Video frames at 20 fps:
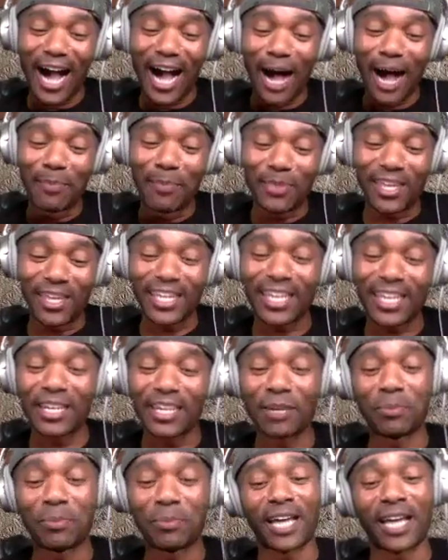I'm thinking
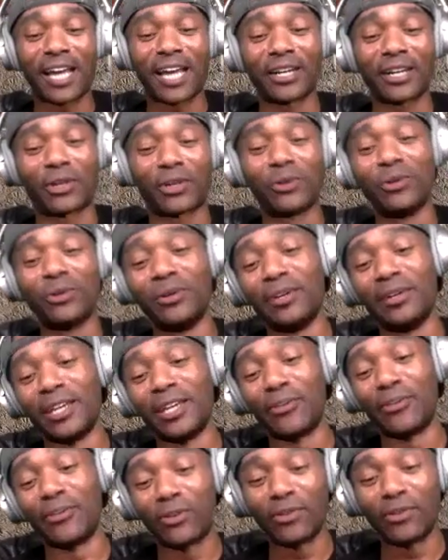it'd be kind of cool
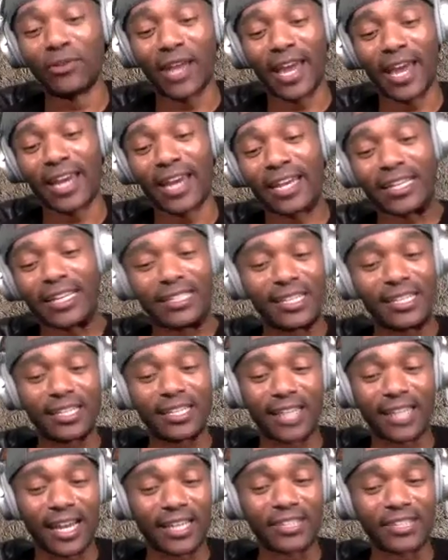if you like
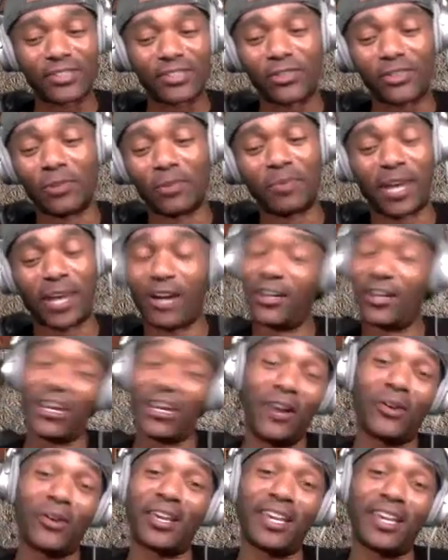did like a Zoom
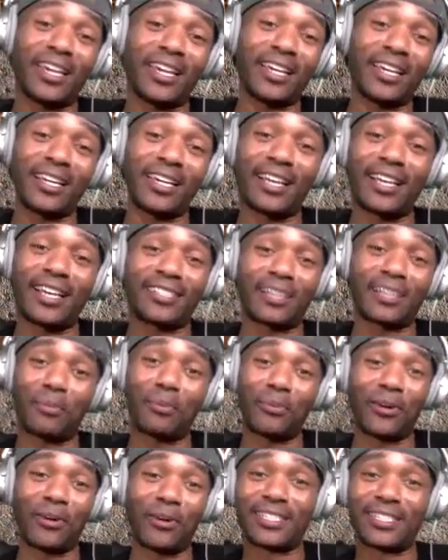karaoke at
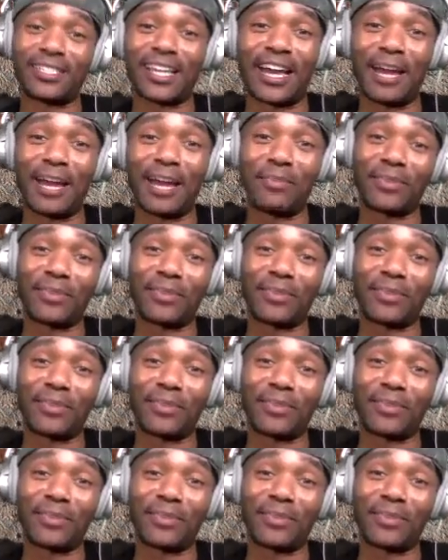some point in time.